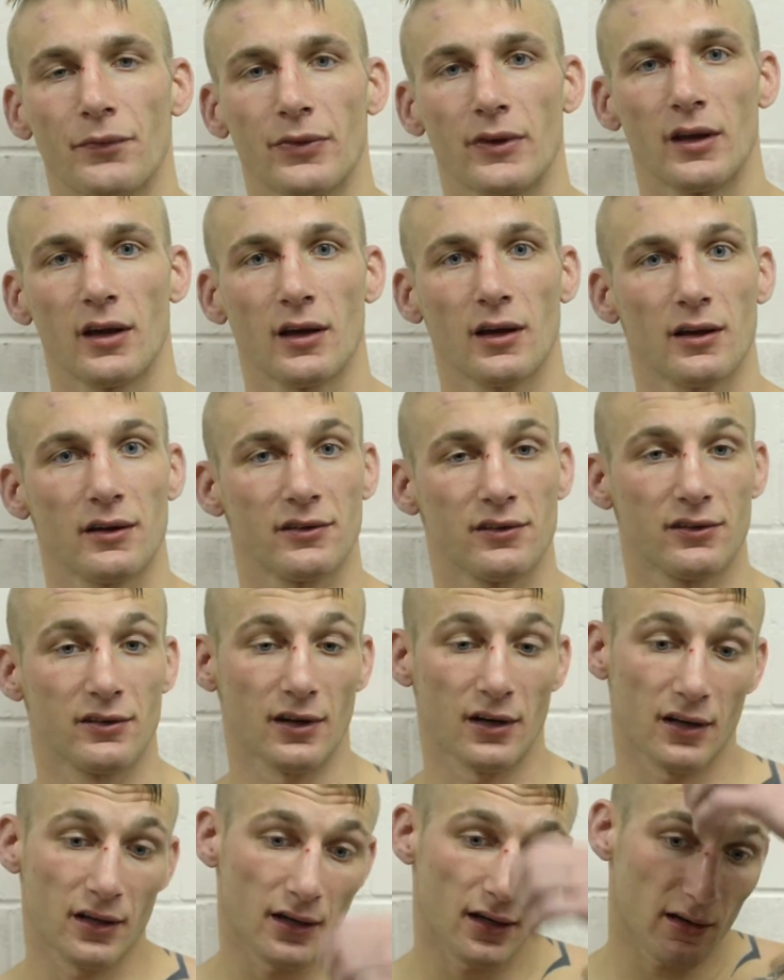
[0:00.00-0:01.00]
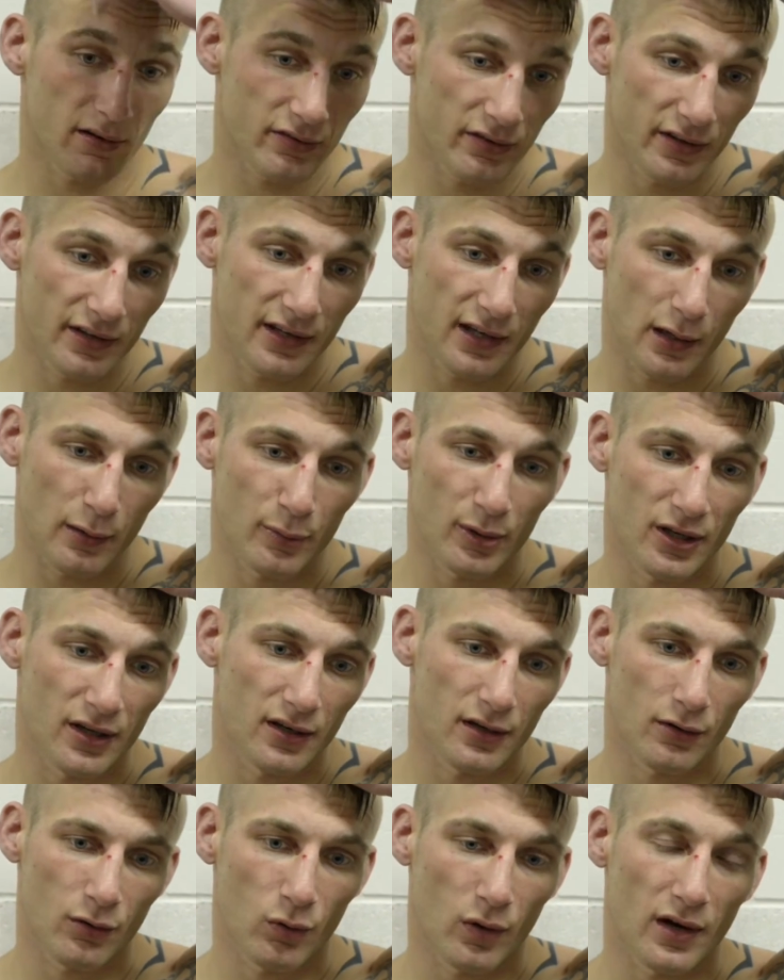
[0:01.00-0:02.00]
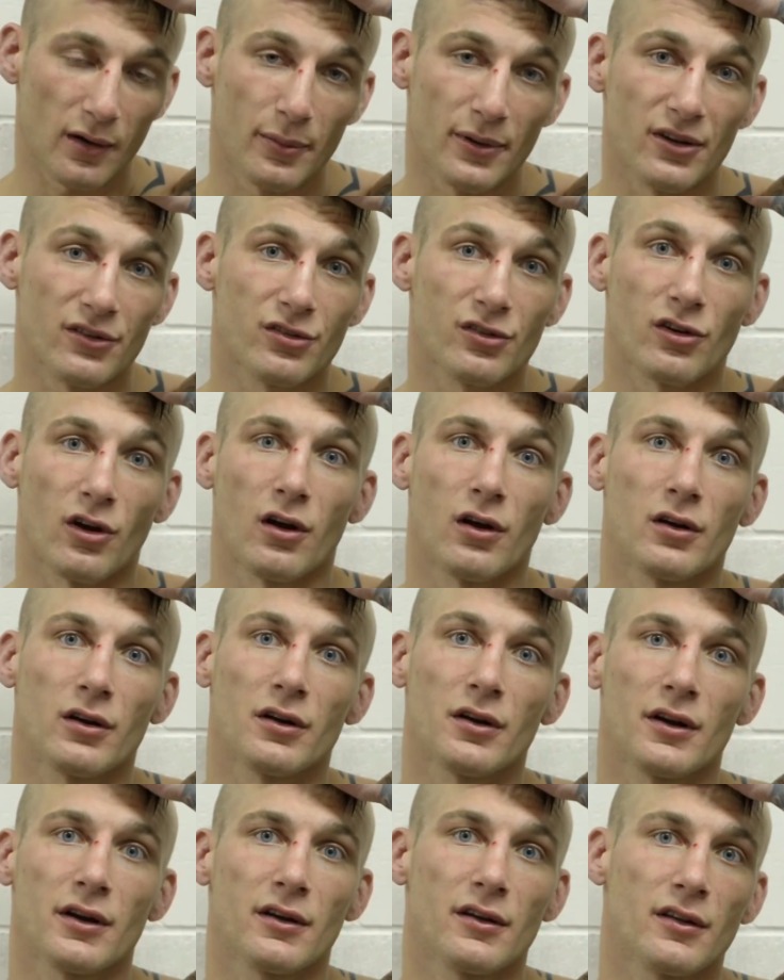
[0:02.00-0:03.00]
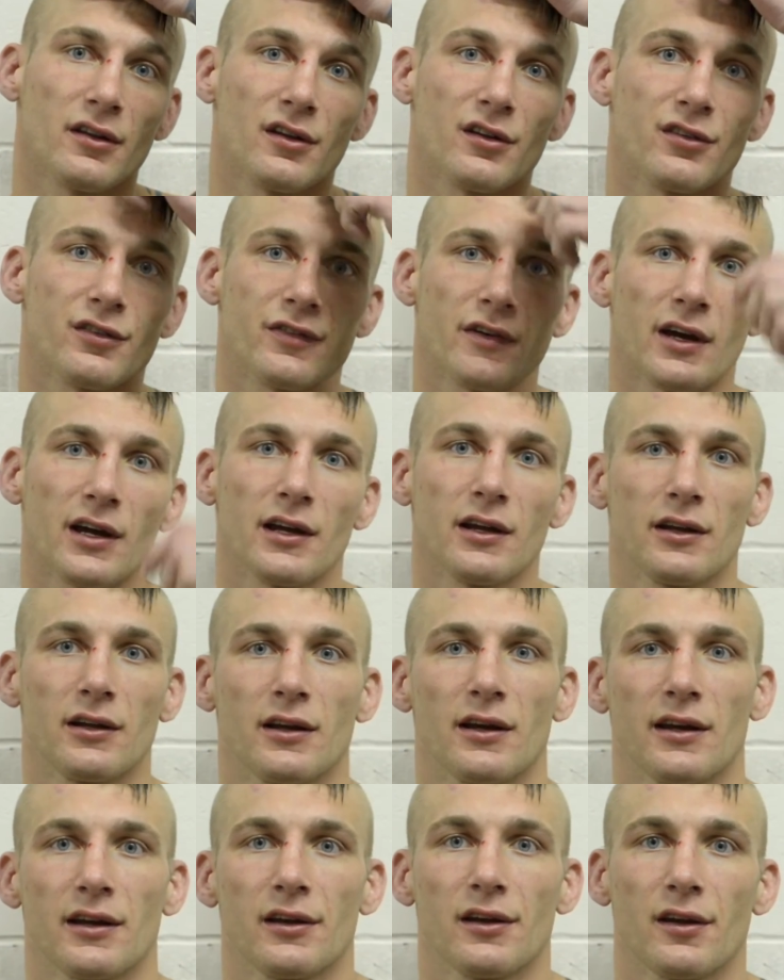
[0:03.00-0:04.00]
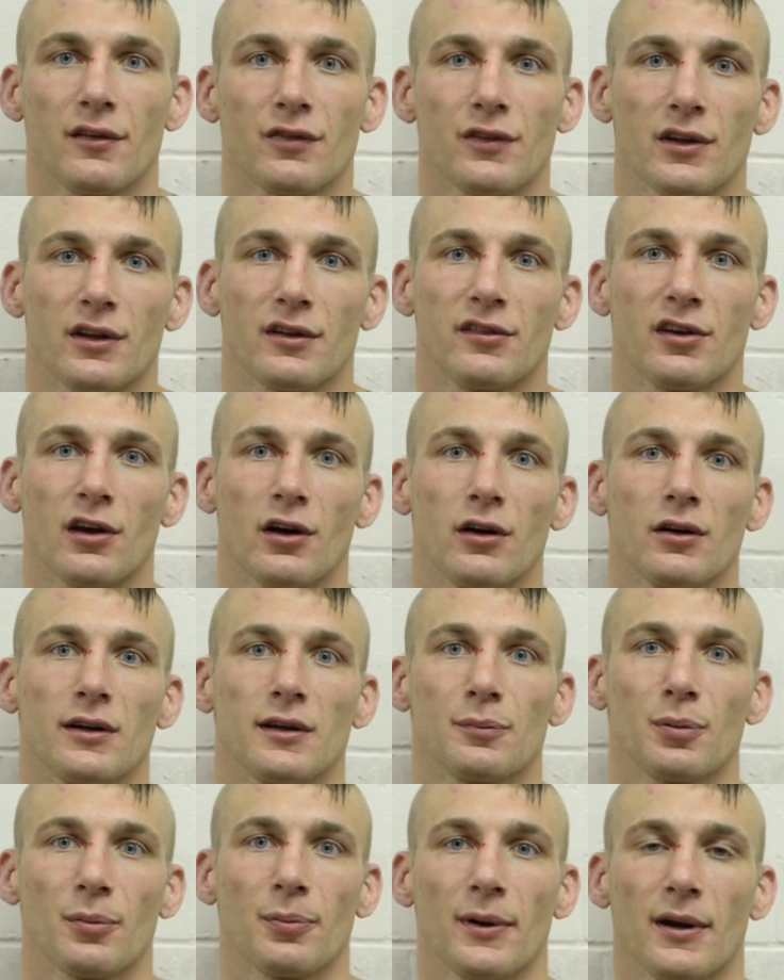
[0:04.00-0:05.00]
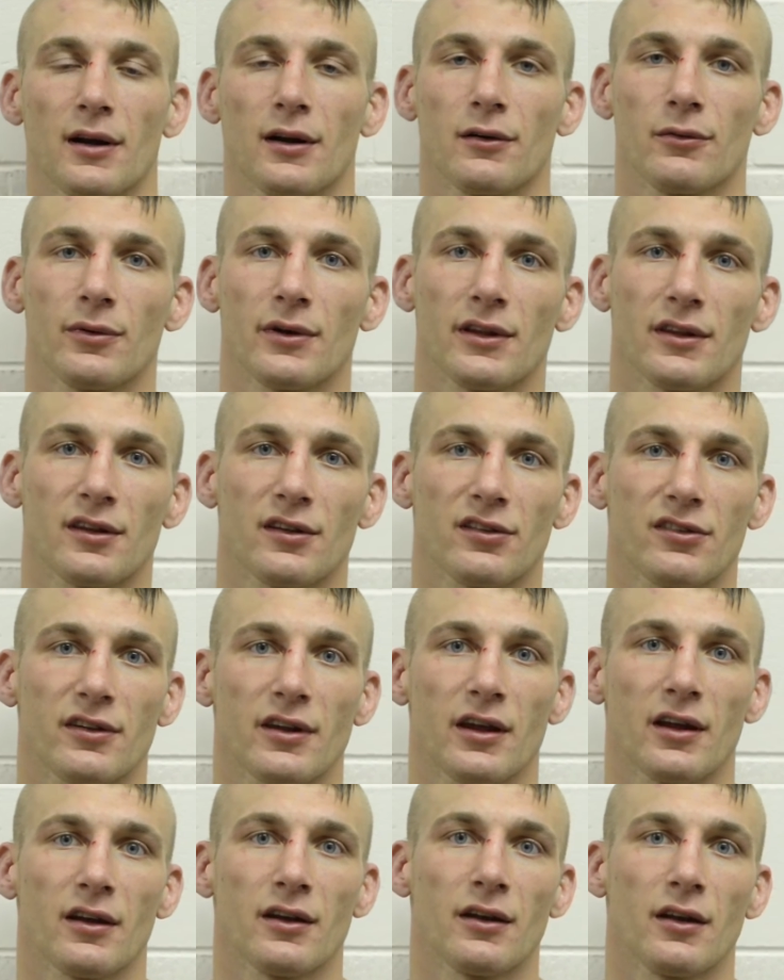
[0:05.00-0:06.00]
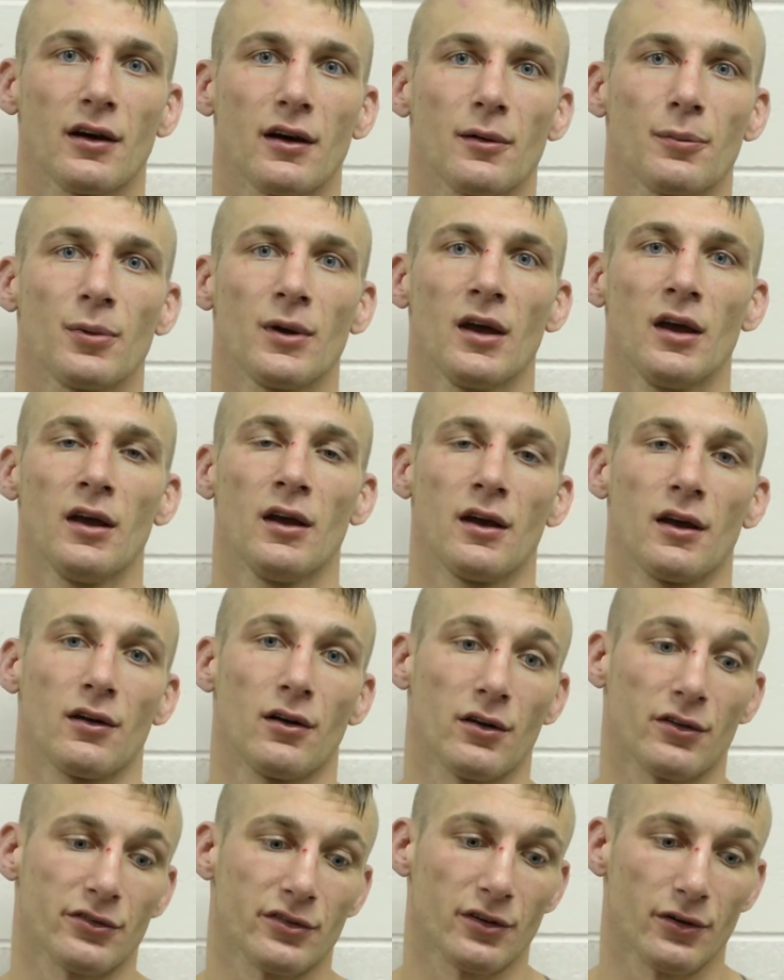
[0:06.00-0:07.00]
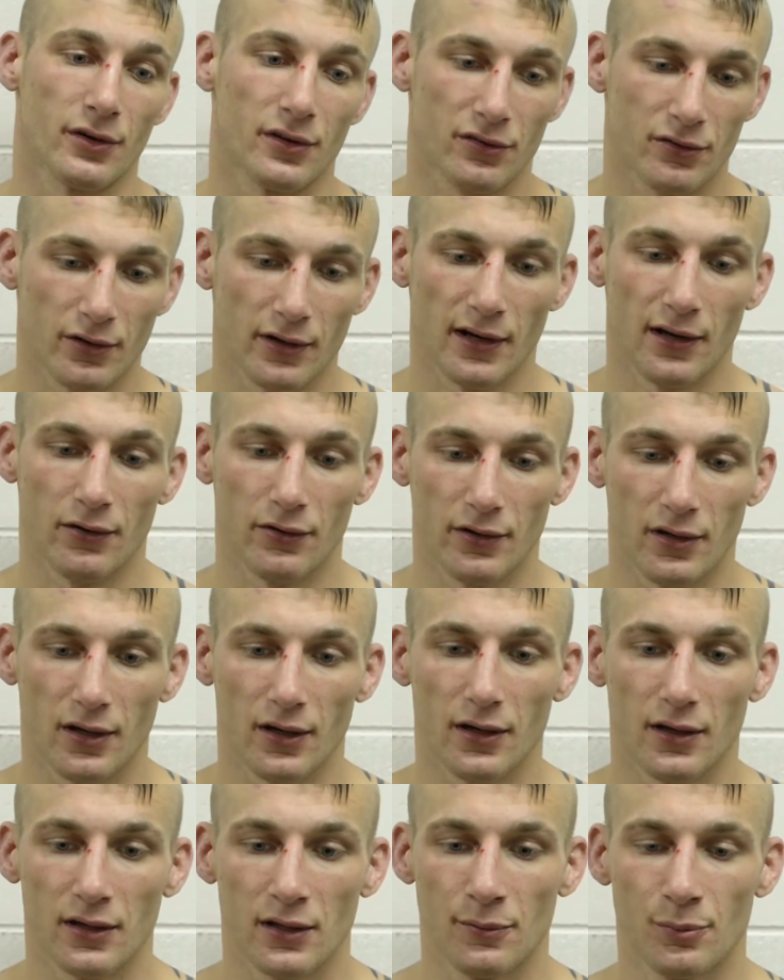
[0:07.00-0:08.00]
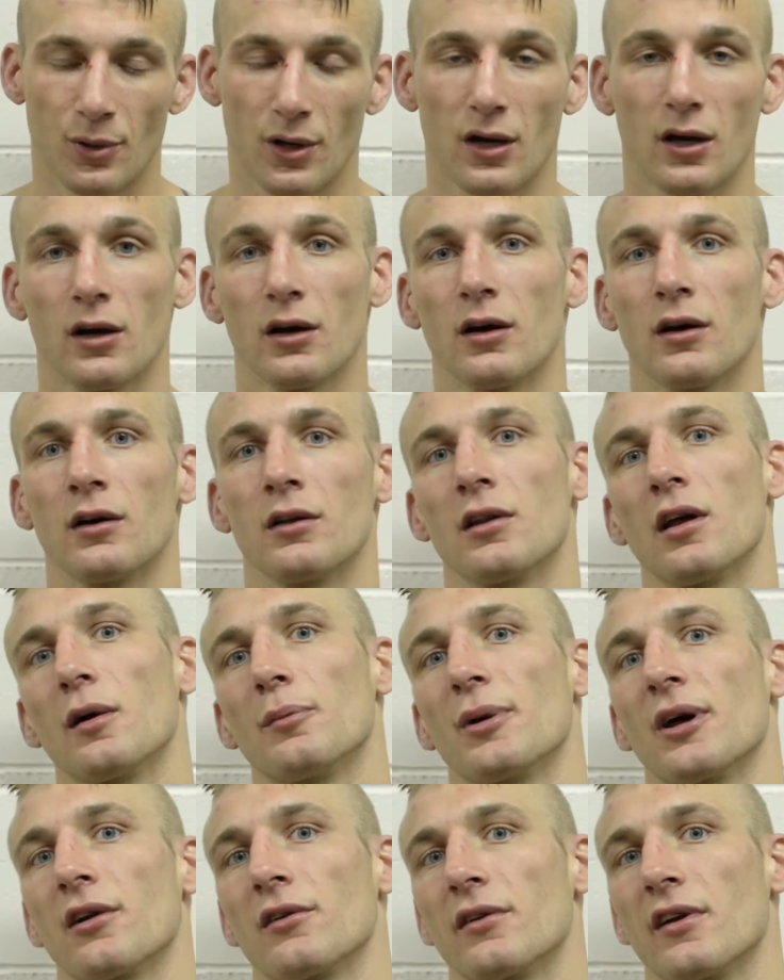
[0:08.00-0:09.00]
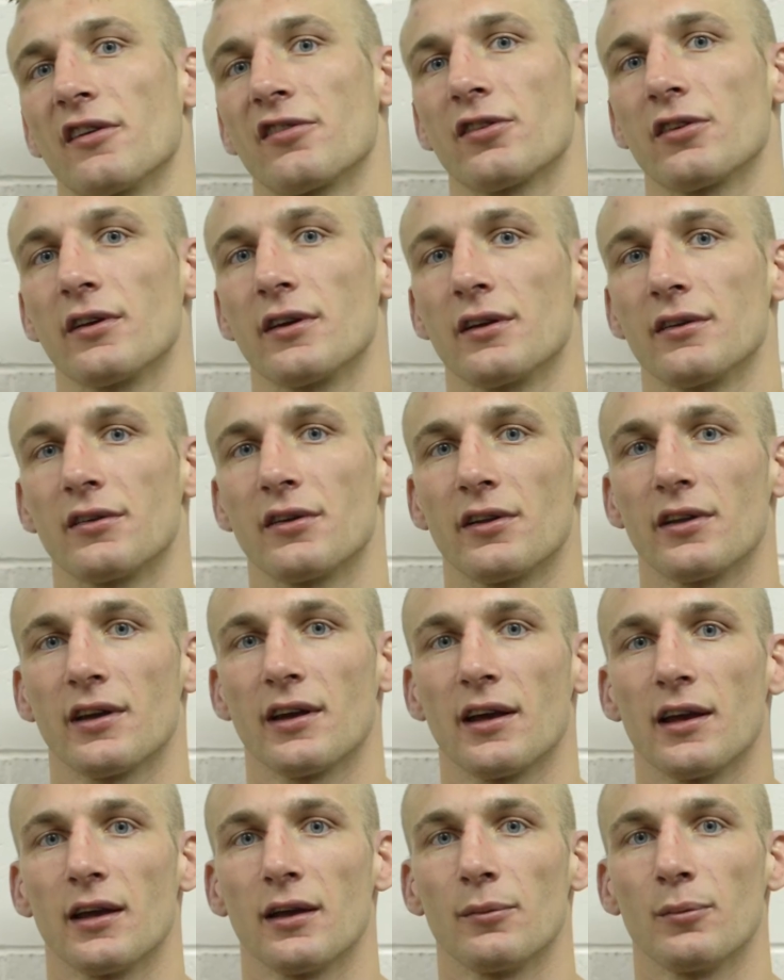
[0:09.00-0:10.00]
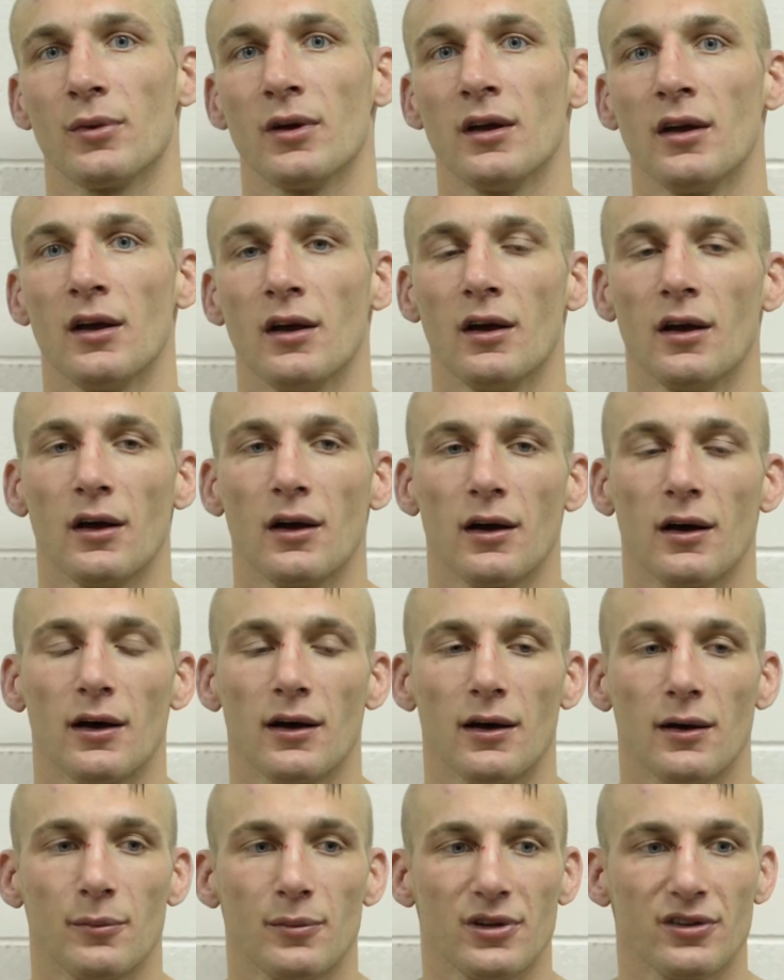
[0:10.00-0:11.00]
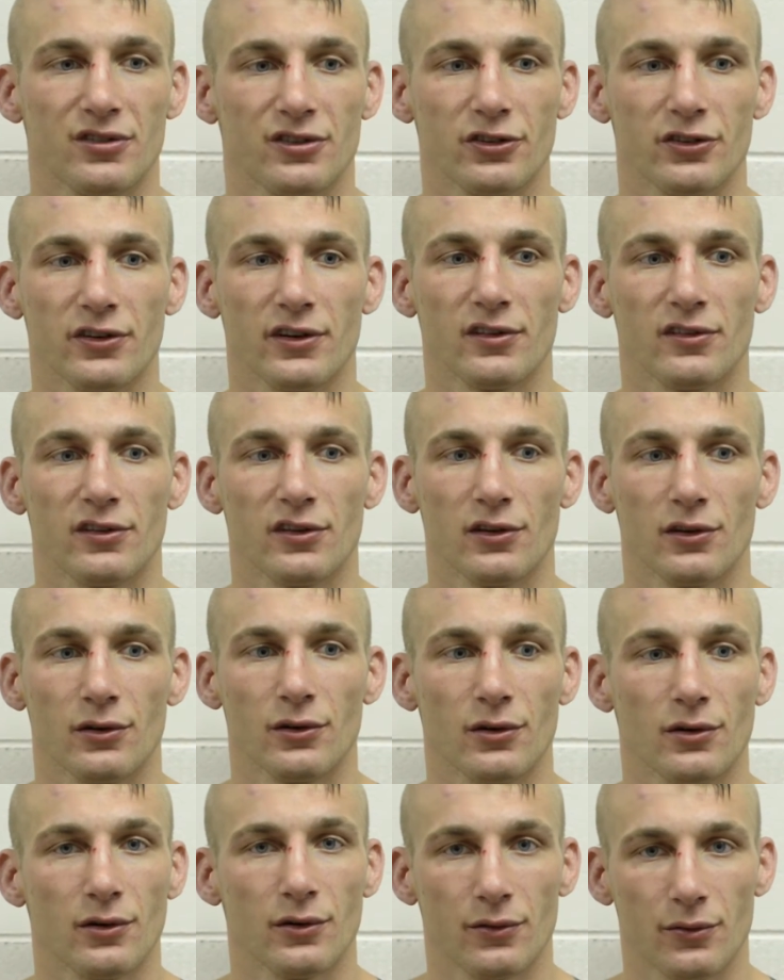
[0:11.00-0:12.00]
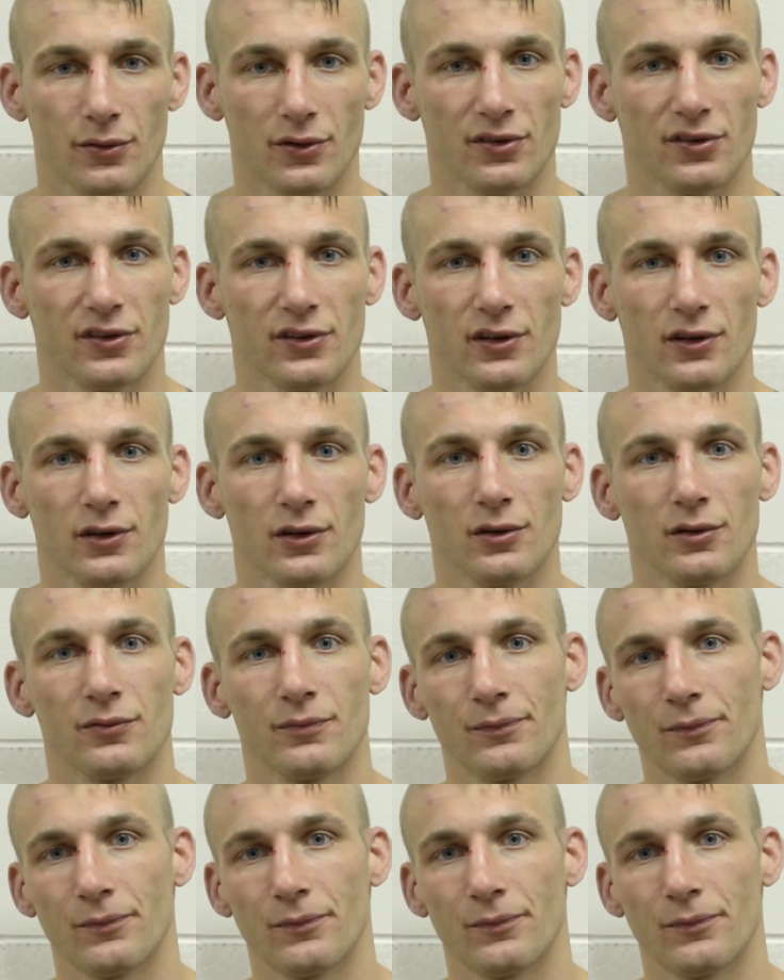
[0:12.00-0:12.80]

Yeah, Denny actually came in quite a bit stronger into this fight, and I could definitely tell he prepared with his stand-up and also his ground, uh, he brought a lot better wrestling to the game. Um, his jiu-jitsu was still,